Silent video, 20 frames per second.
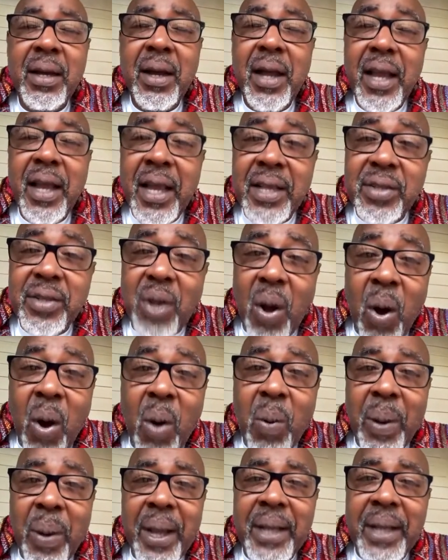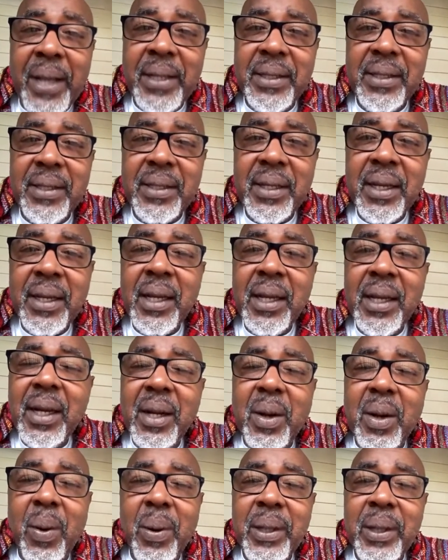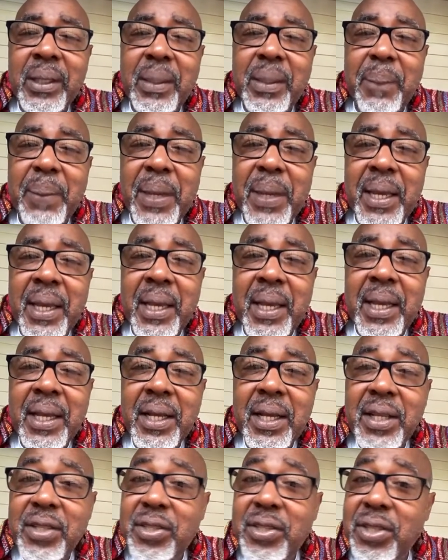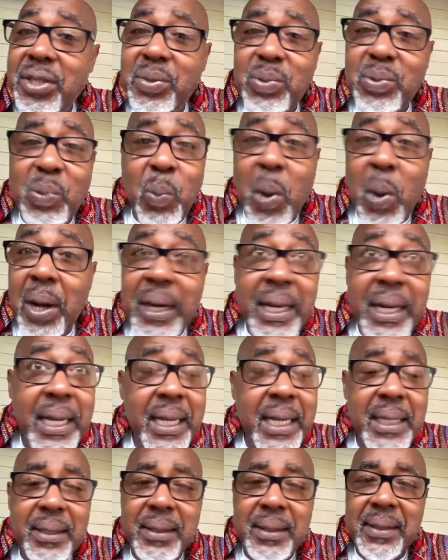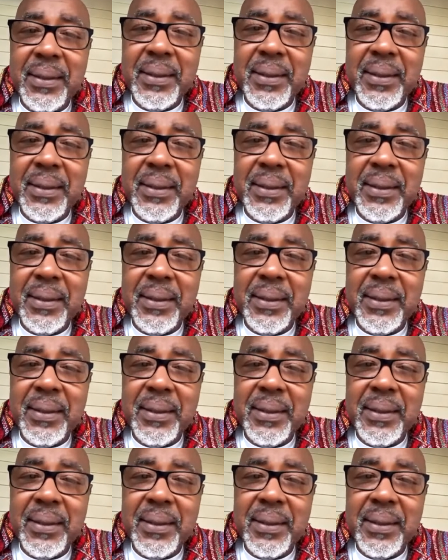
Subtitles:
is always going to be just what it is.